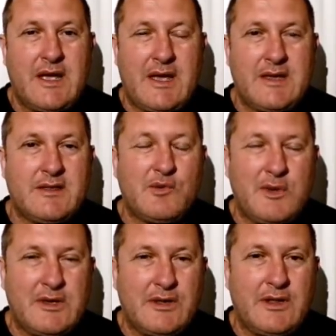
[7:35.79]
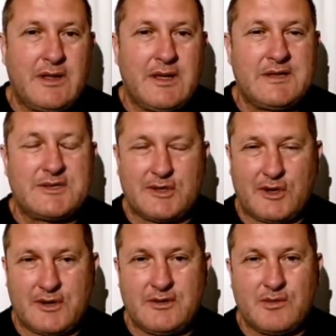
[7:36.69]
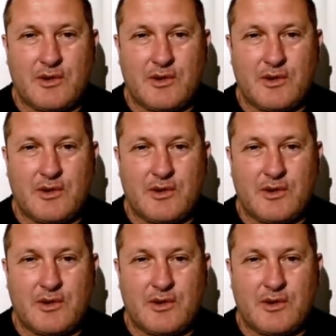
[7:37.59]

and the wheel is starting to